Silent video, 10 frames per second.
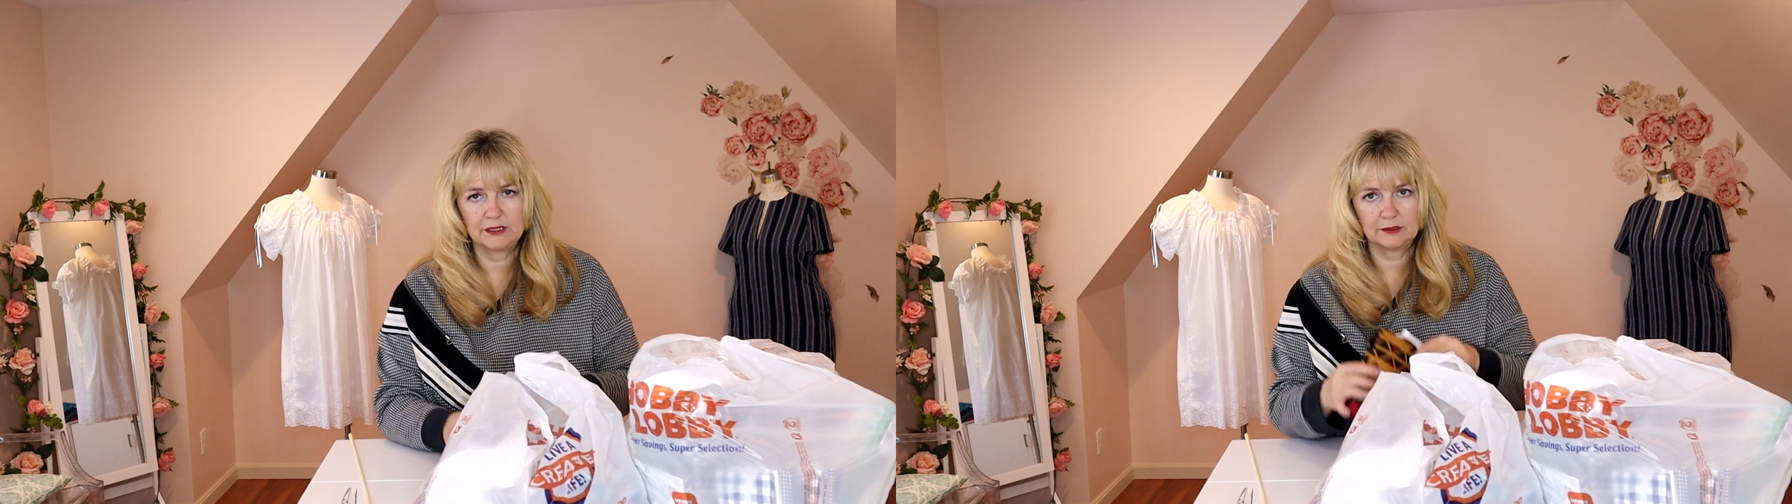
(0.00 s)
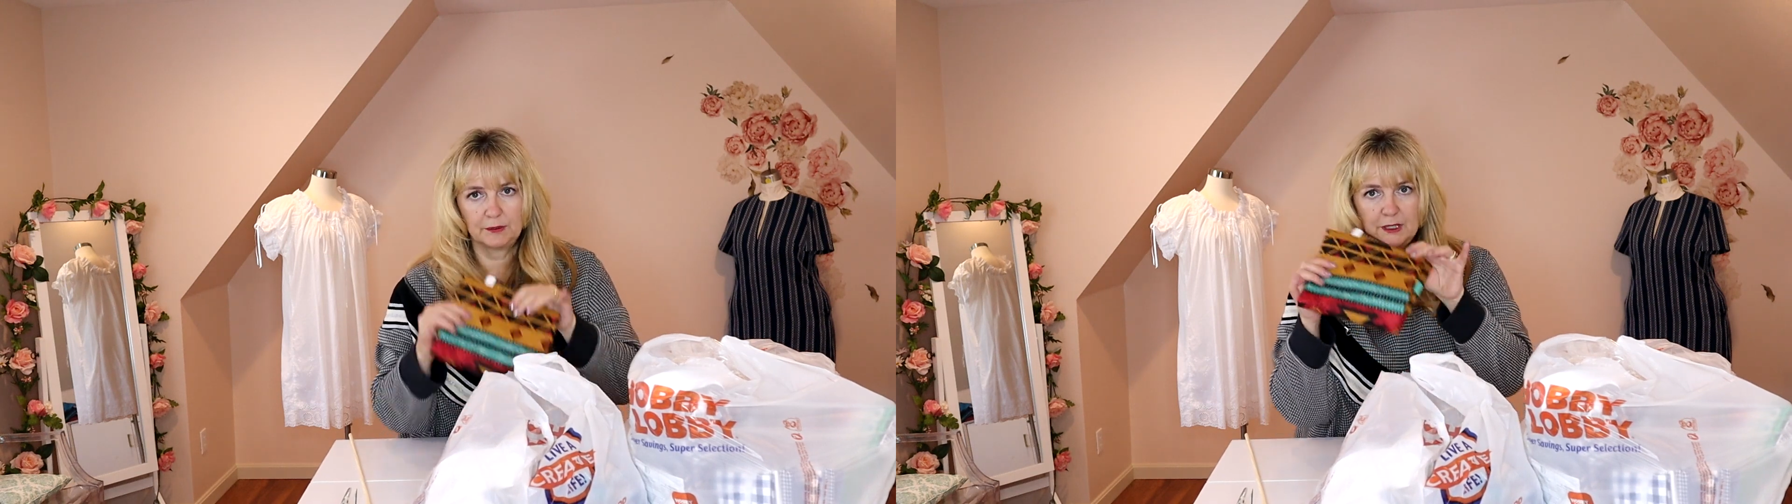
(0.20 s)

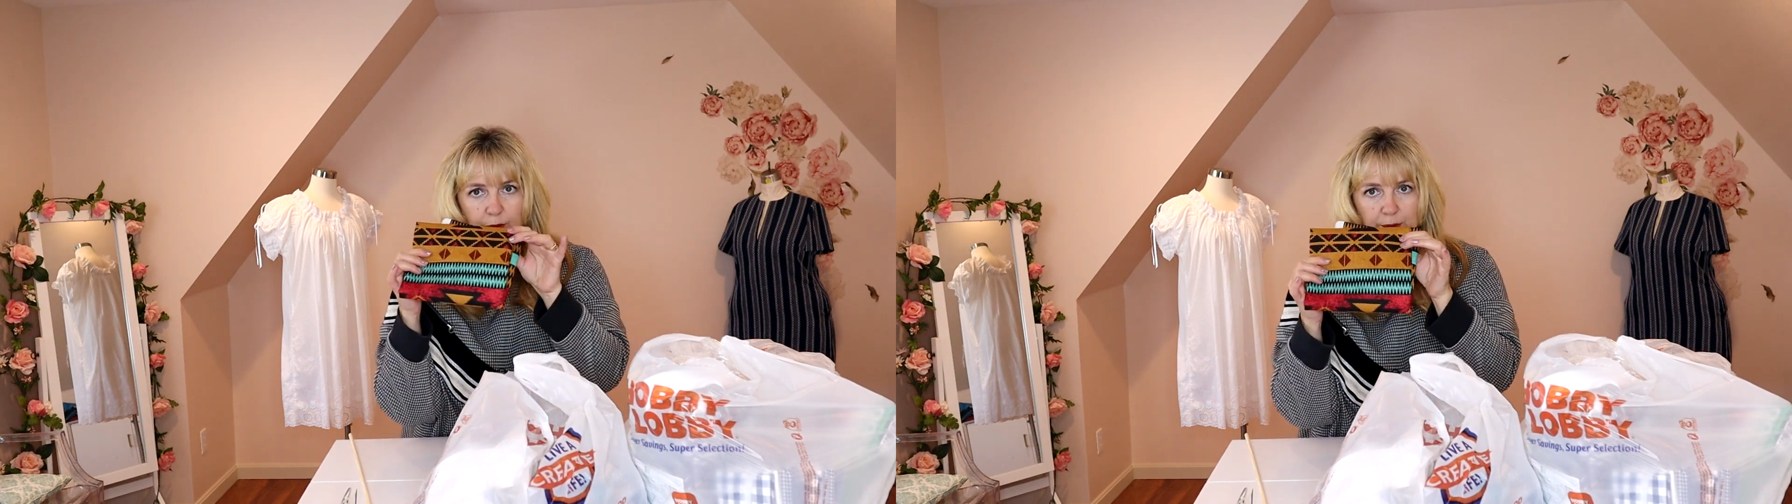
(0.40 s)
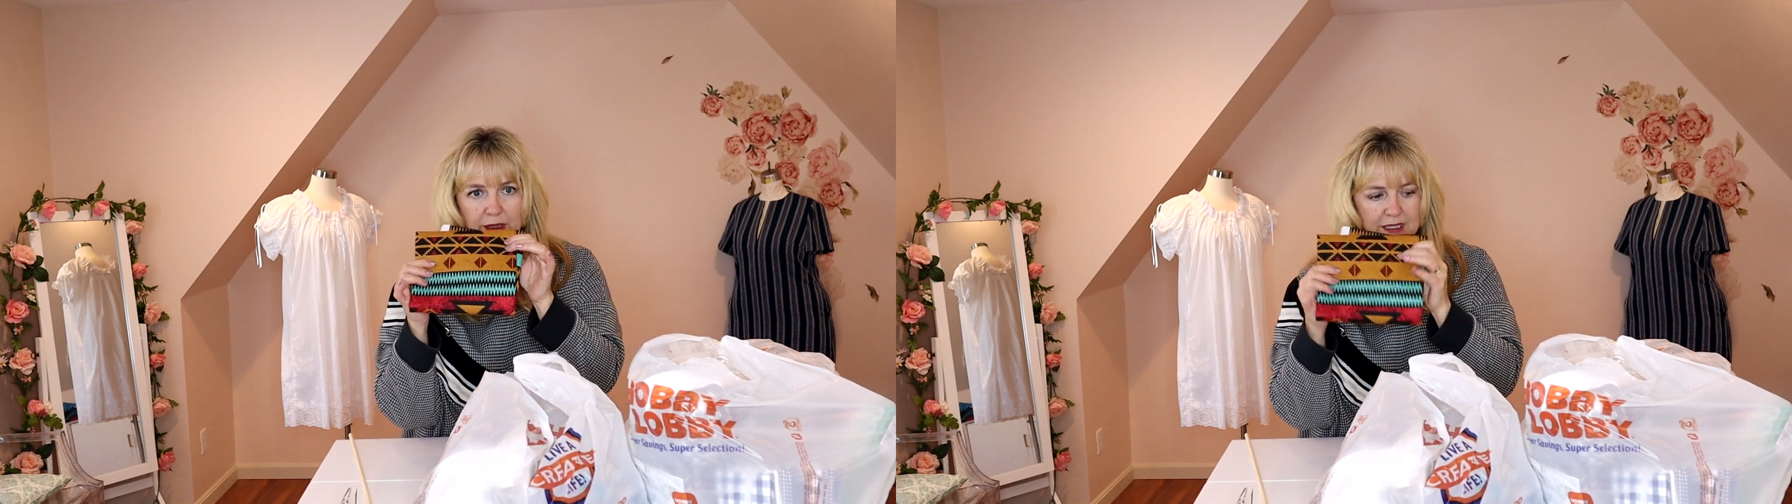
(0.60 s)
So I'm going
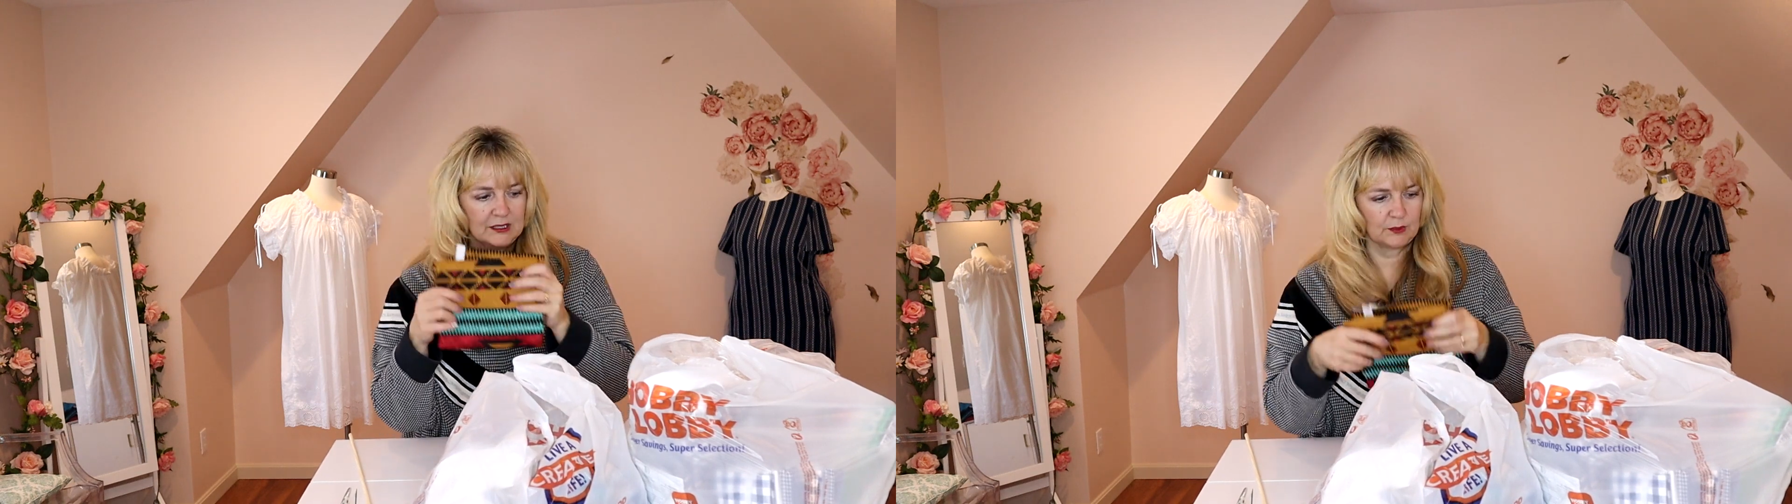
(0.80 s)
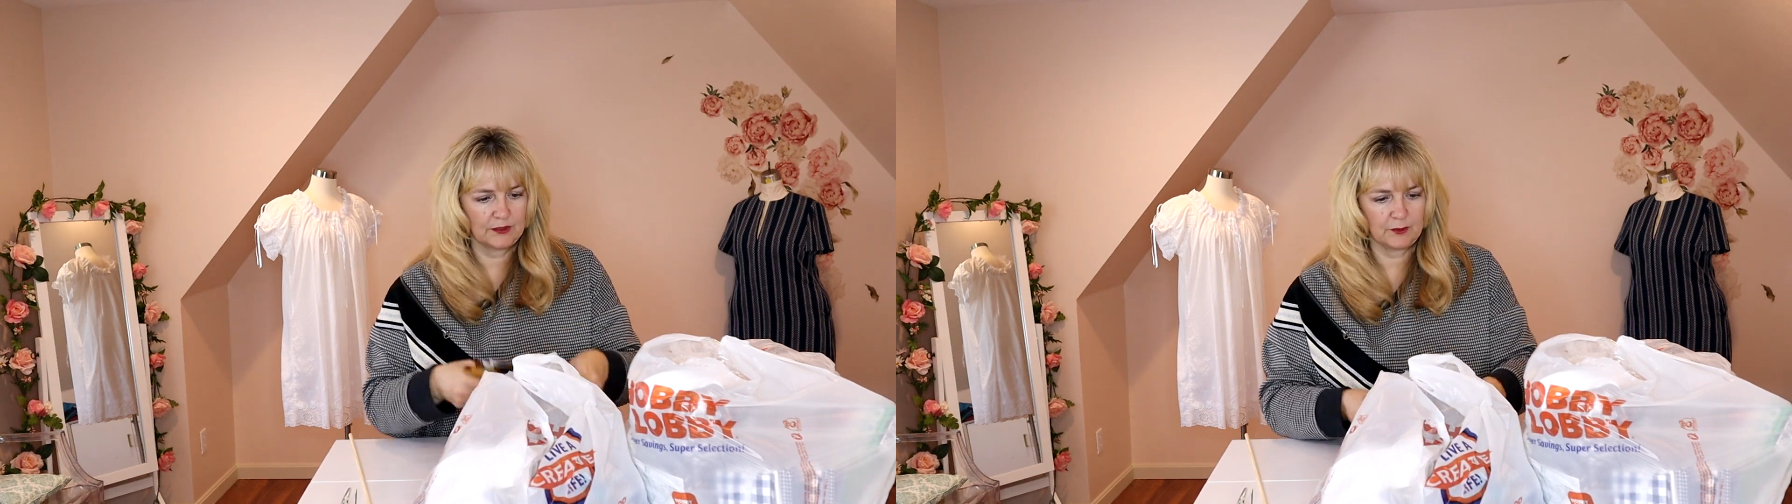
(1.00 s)
to
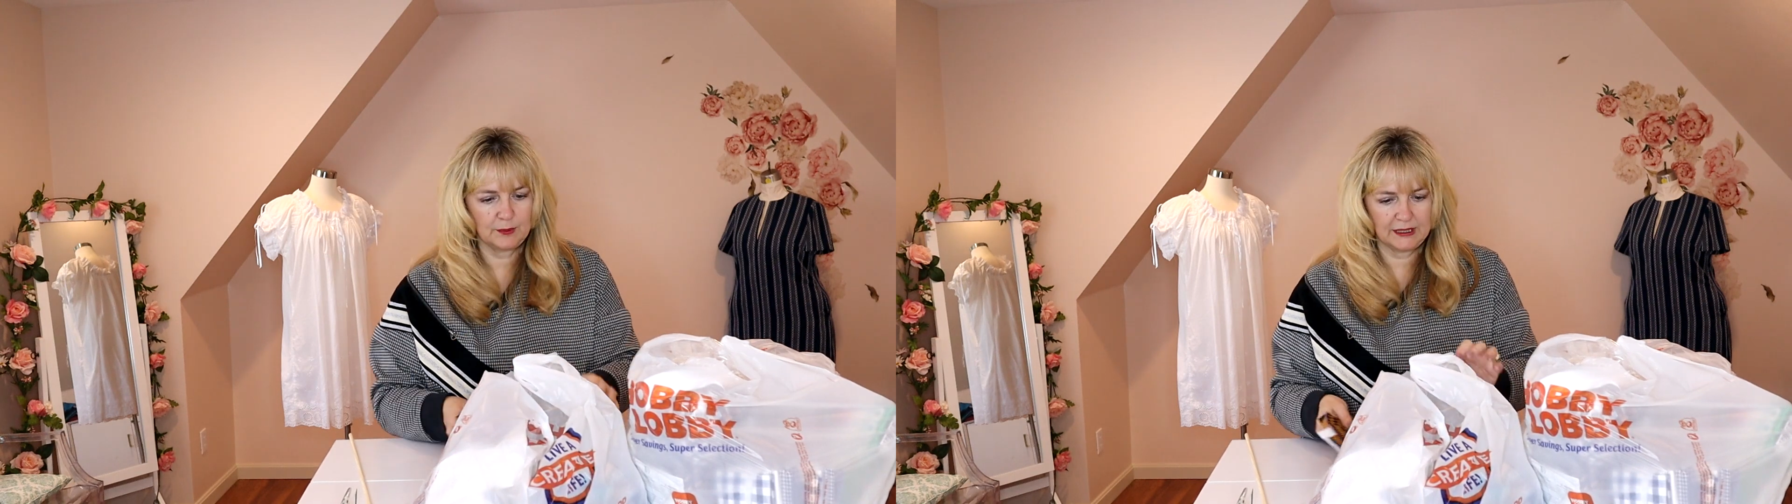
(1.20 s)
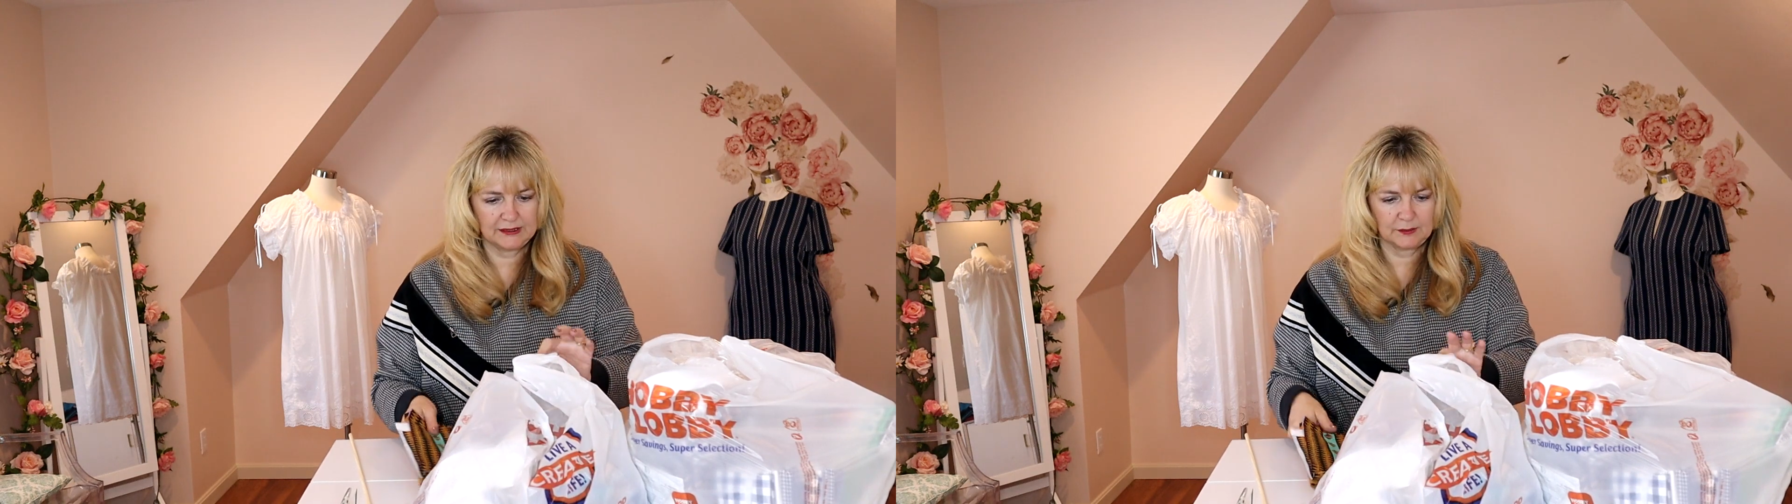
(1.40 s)
replace one of her
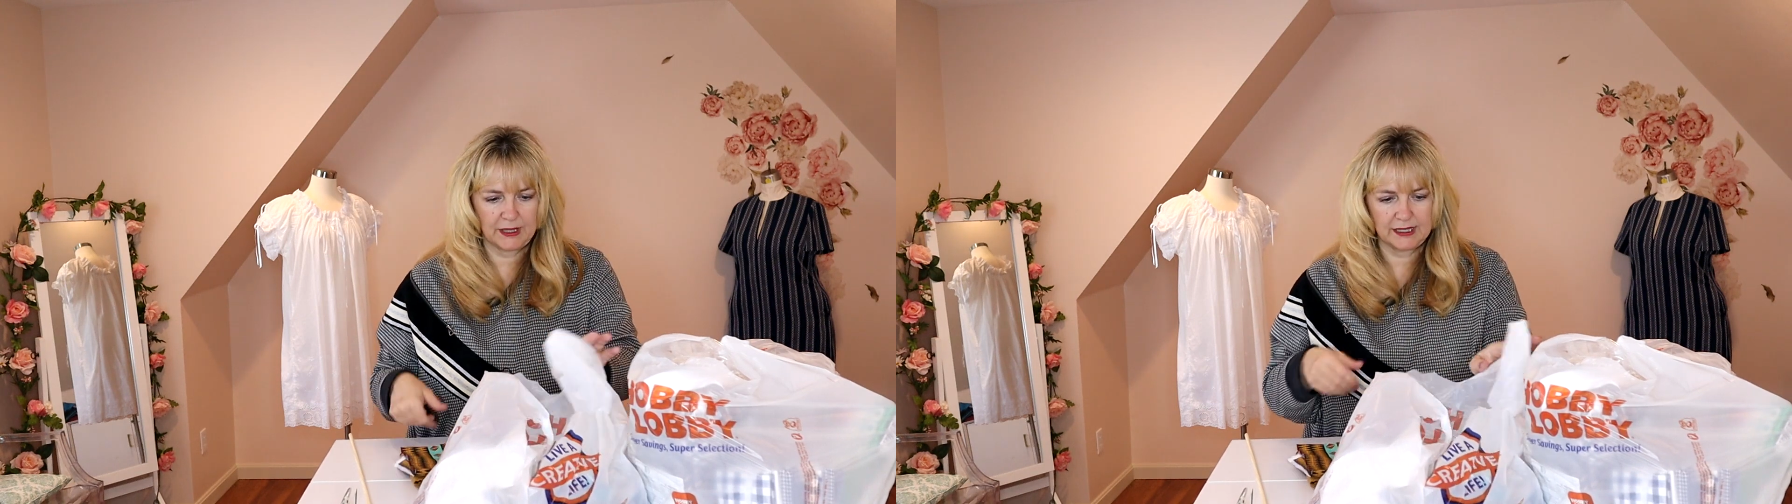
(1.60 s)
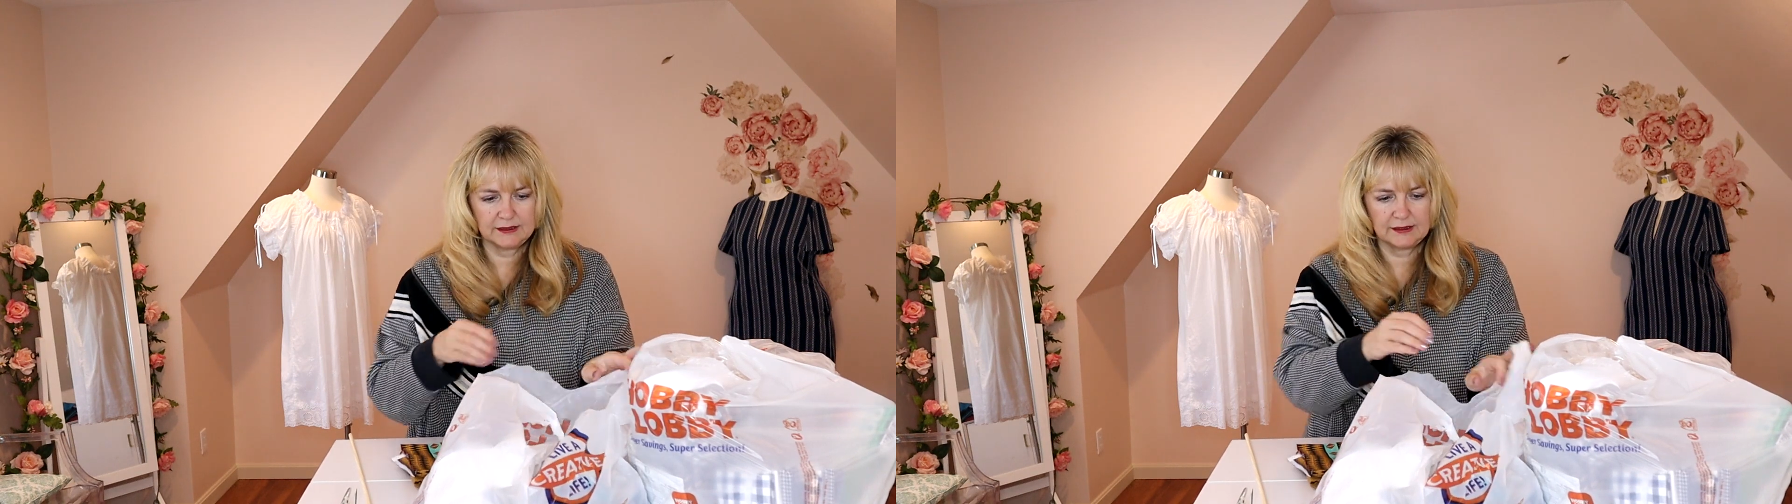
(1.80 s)

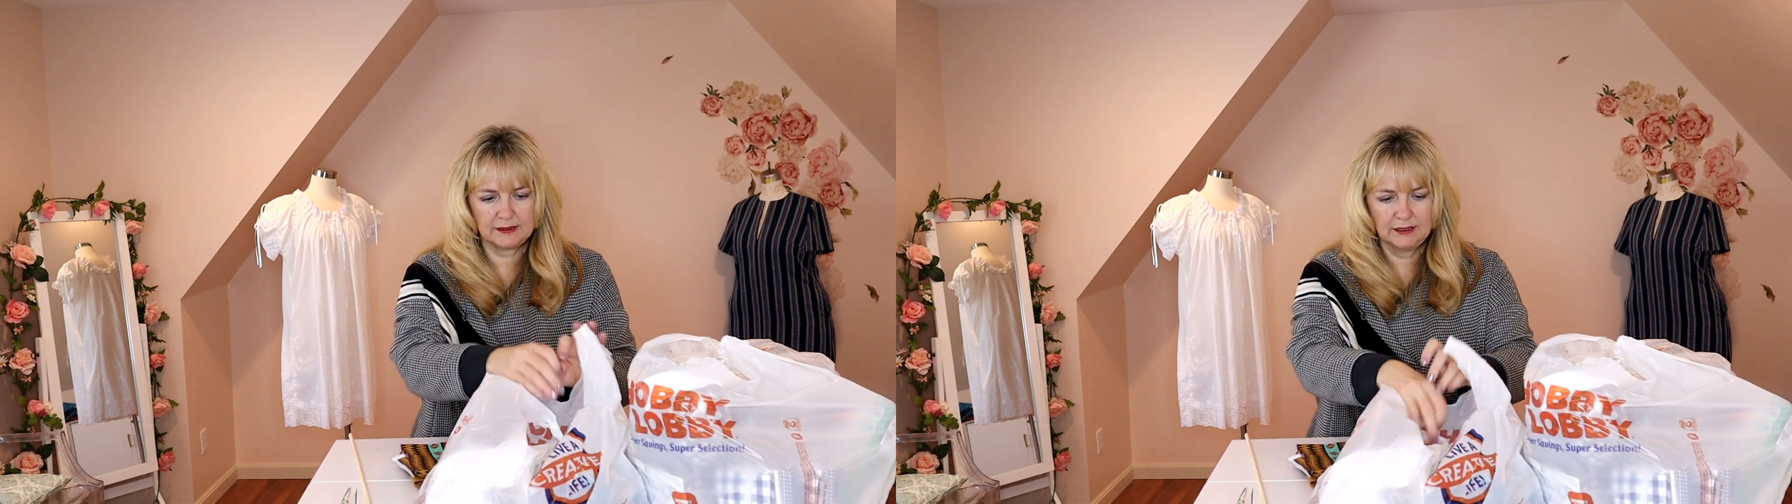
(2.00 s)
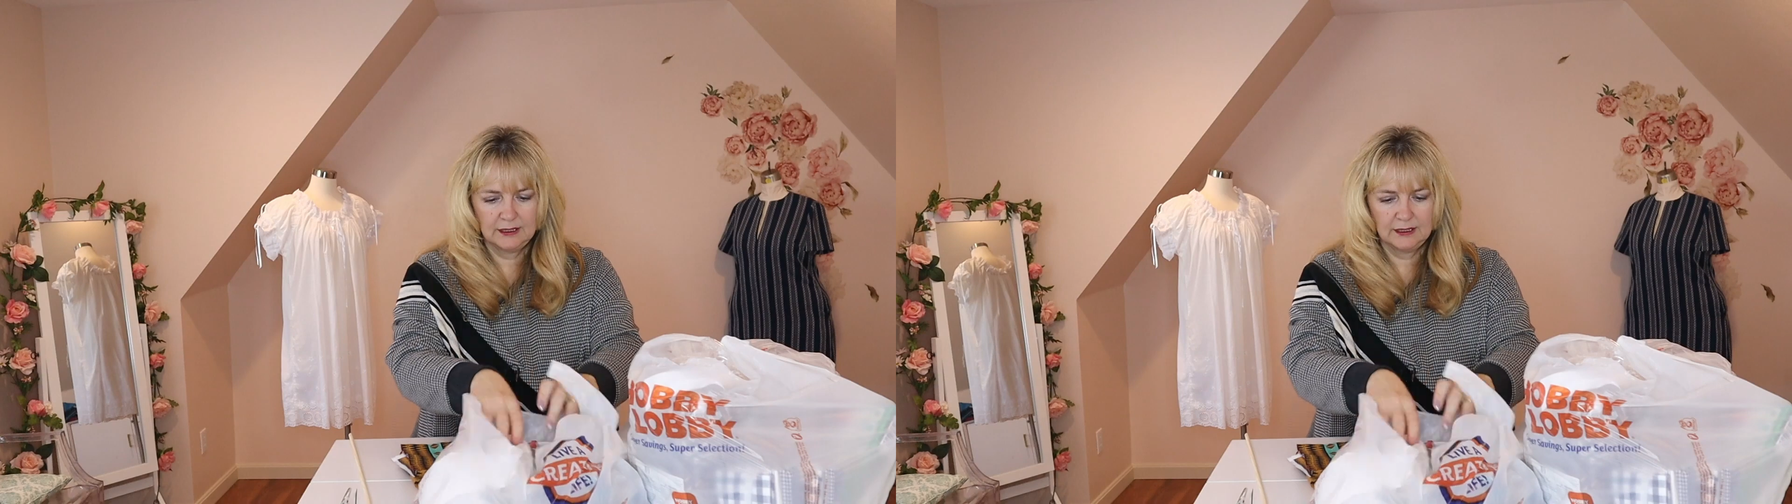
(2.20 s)
placemats.